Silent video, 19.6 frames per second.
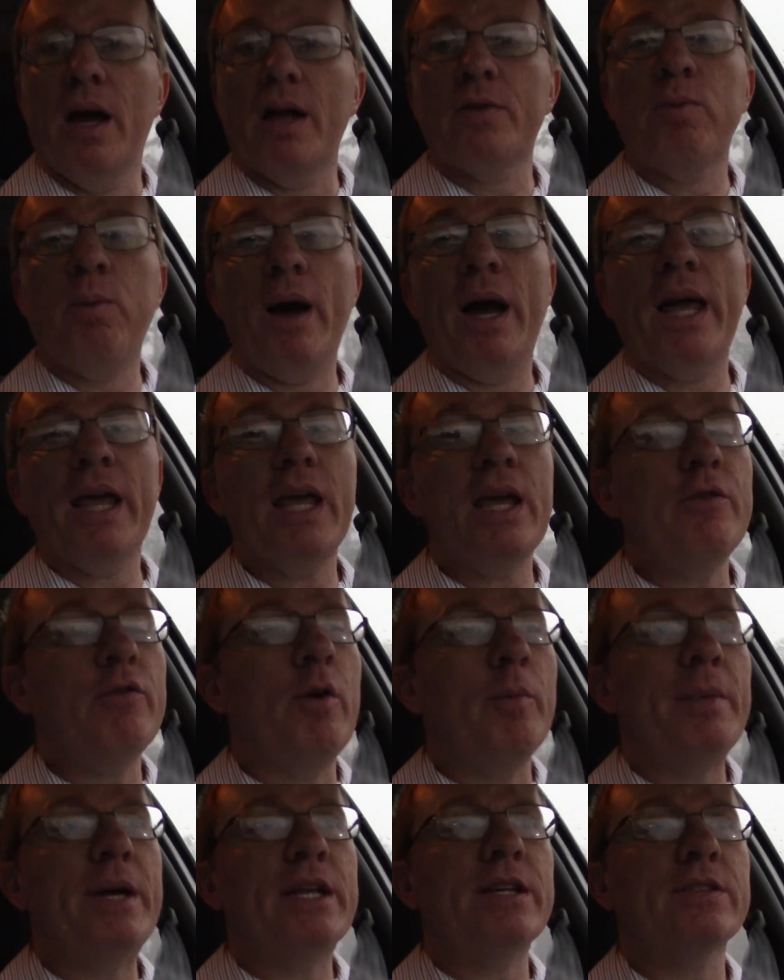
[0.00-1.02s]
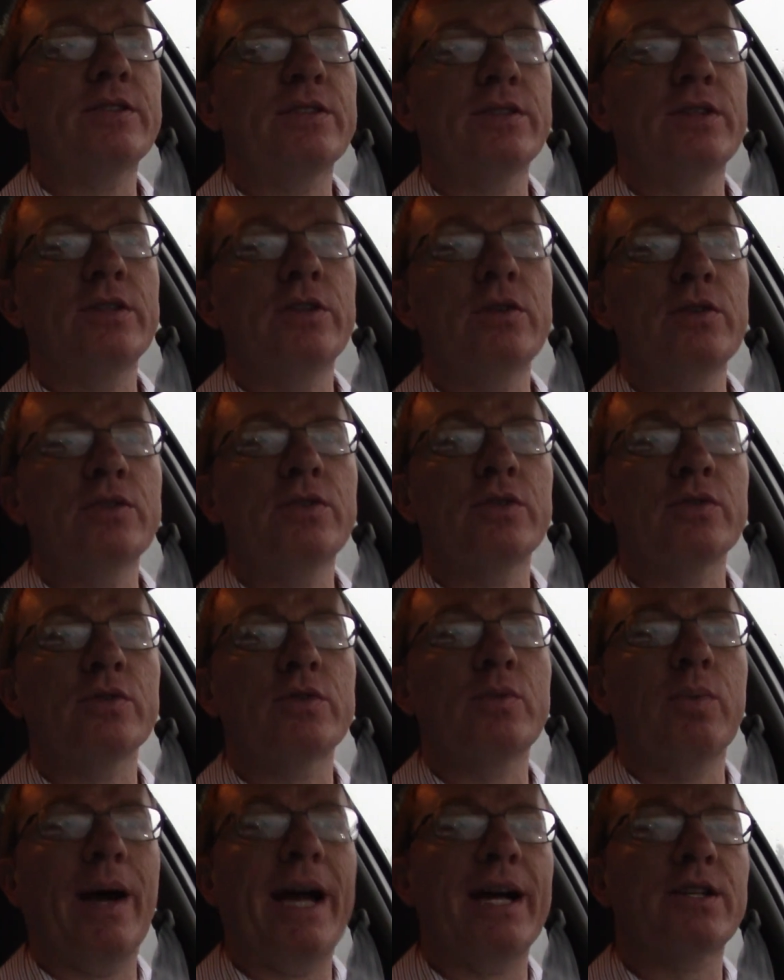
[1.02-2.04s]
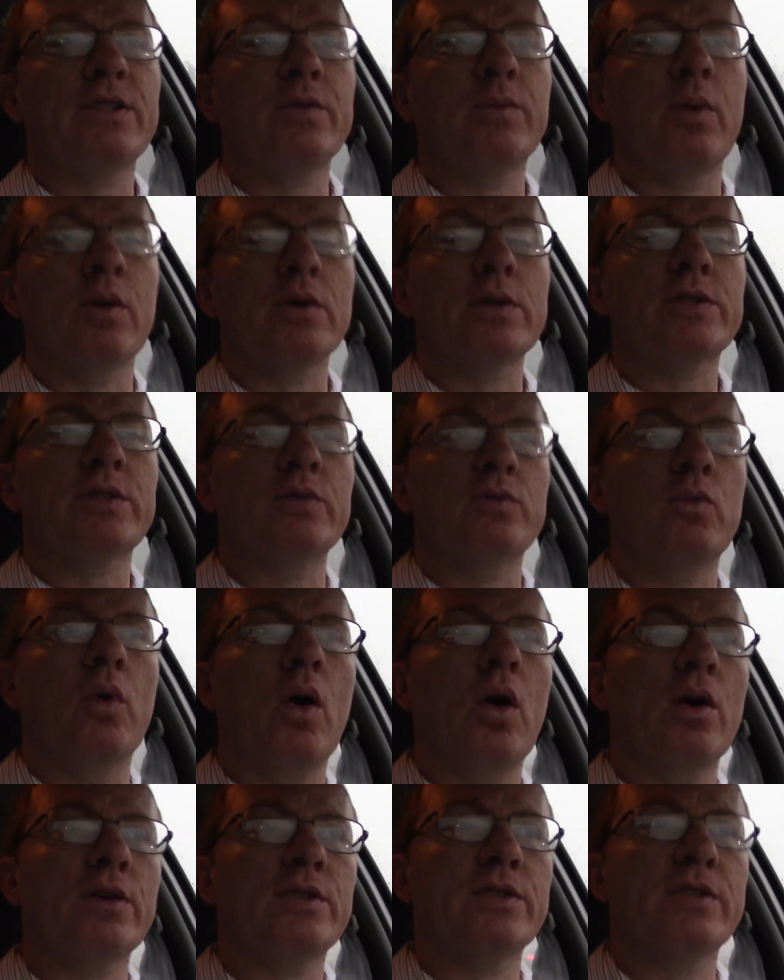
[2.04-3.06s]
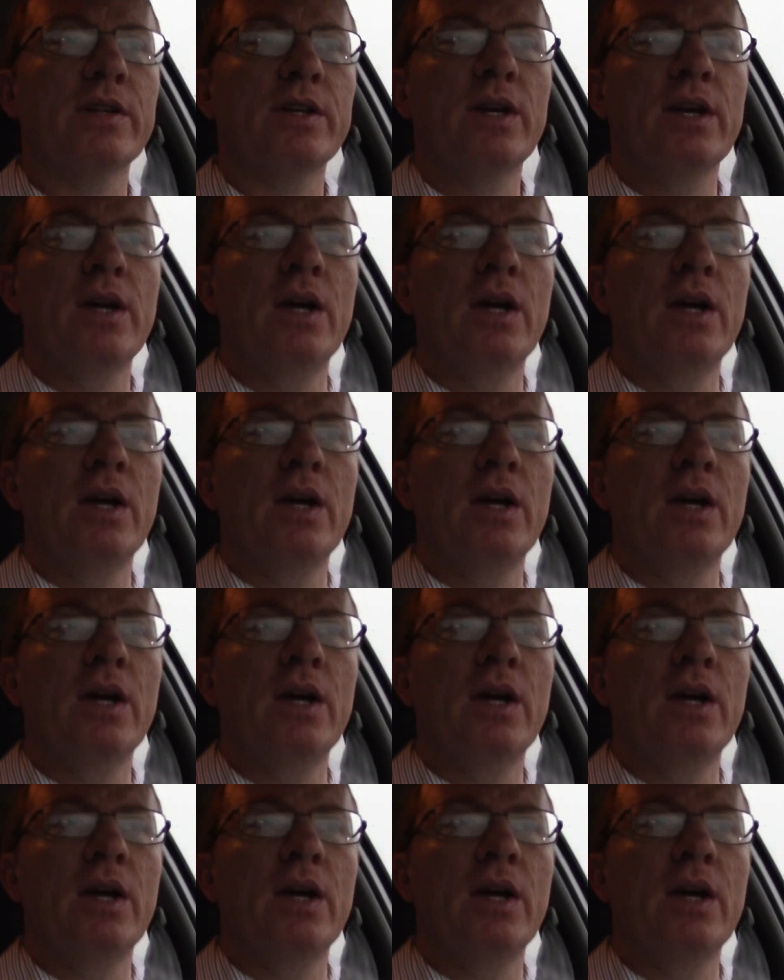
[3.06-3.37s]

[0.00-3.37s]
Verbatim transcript: That's why evil men and seducers wax worse and worse